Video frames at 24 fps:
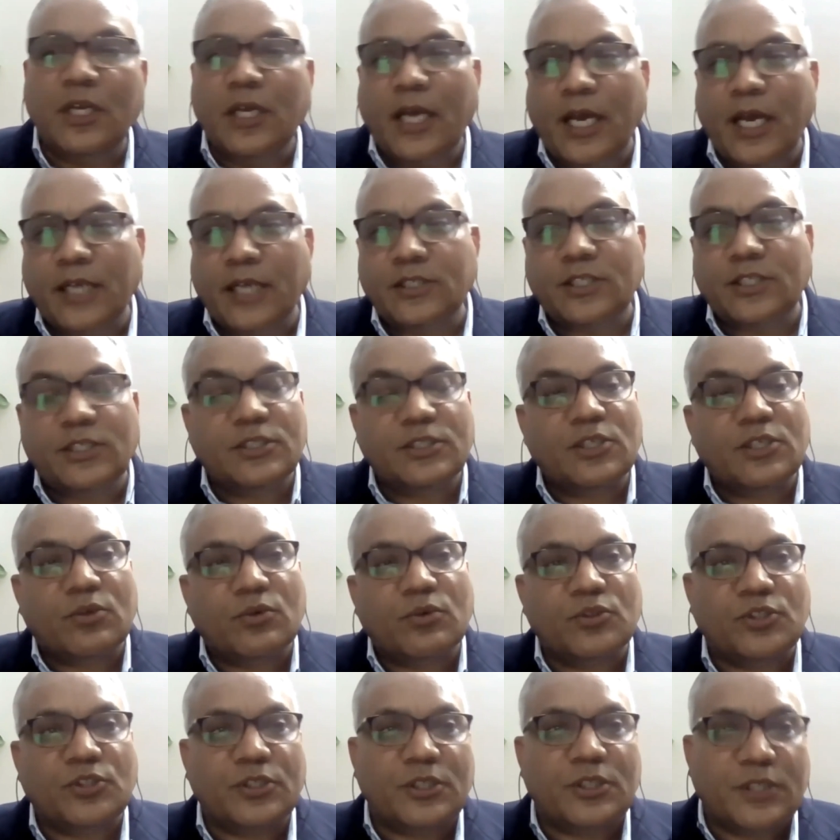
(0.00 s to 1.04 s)
As there is a
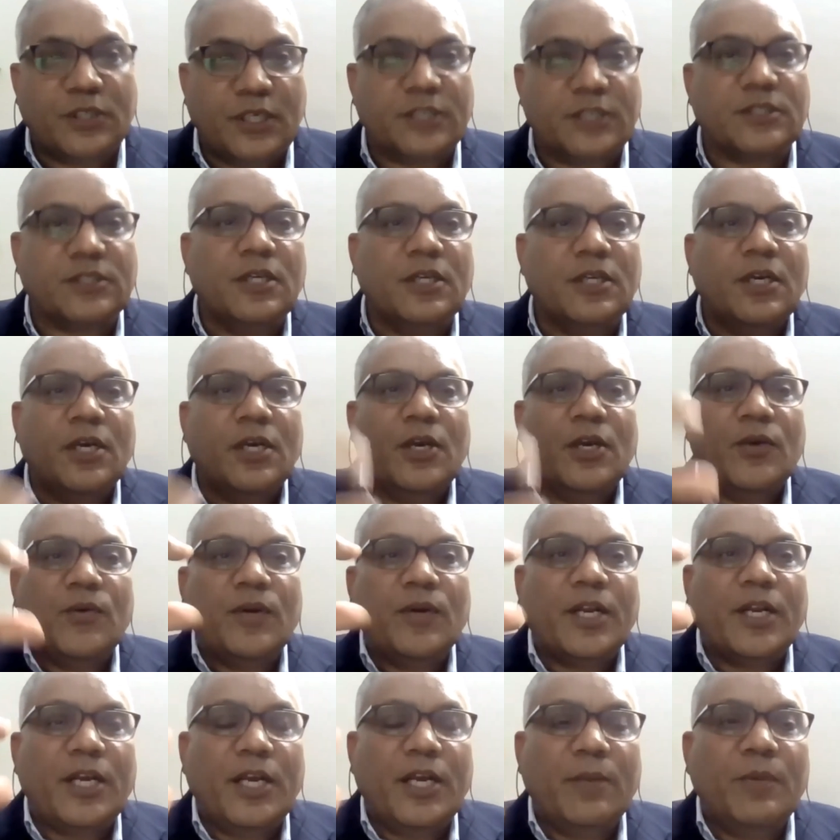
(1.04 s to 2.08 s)
question, yes, we
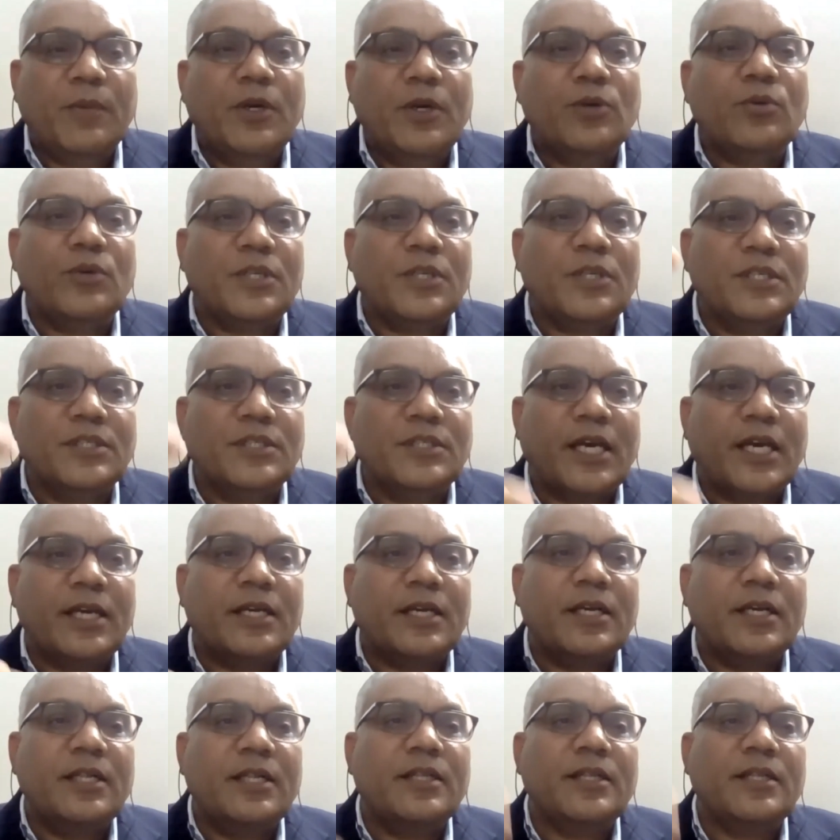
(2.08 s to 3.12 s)
were able to
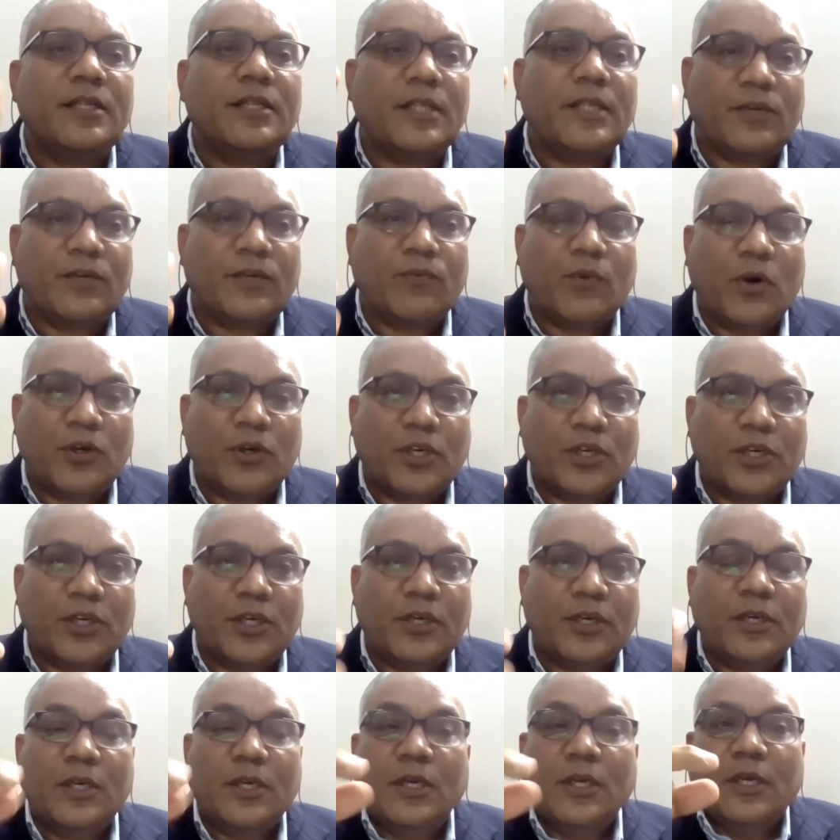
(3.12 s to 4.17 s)
recycle that water.